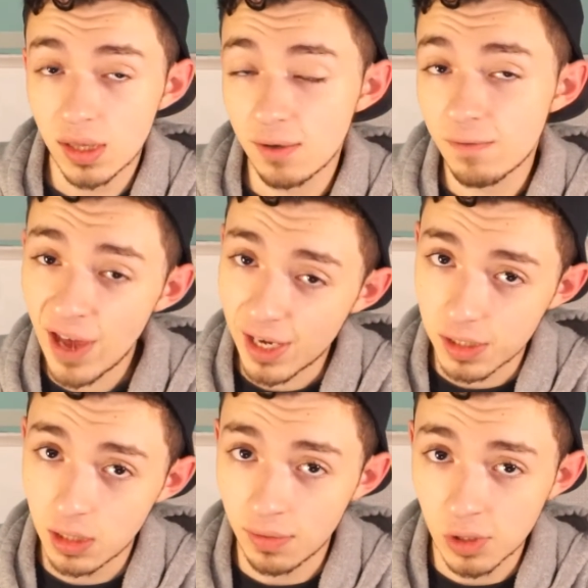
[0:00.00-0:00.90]
the
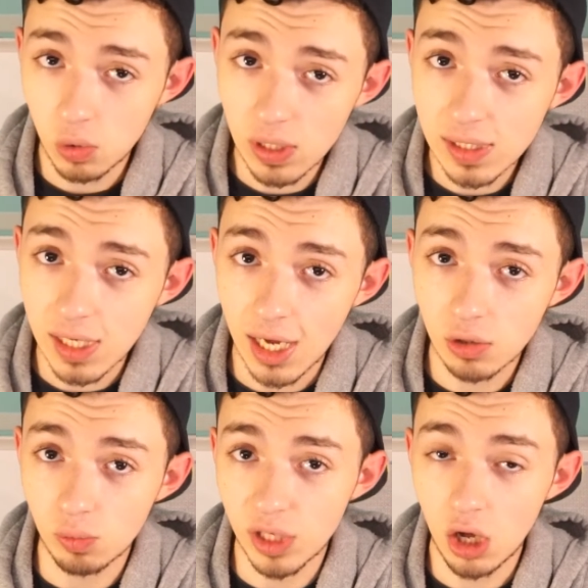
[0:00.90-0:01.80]
effects of screen
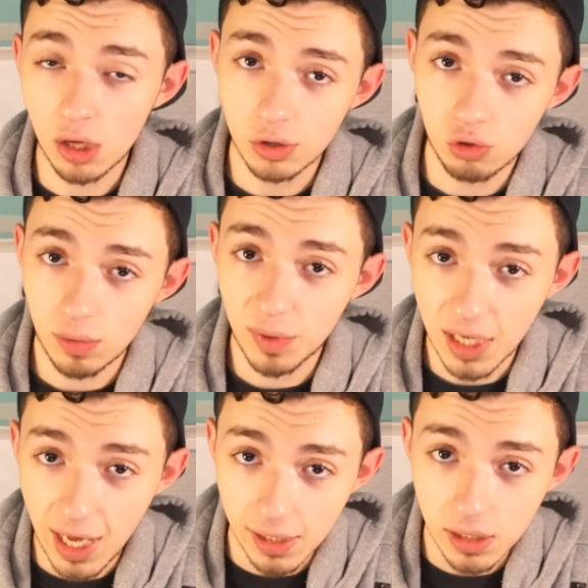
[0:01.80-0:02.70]
size will be on Stream
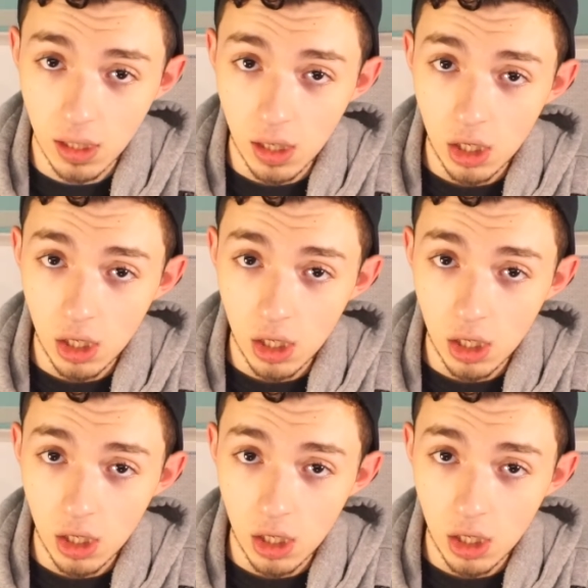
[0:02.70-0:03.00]
Connect.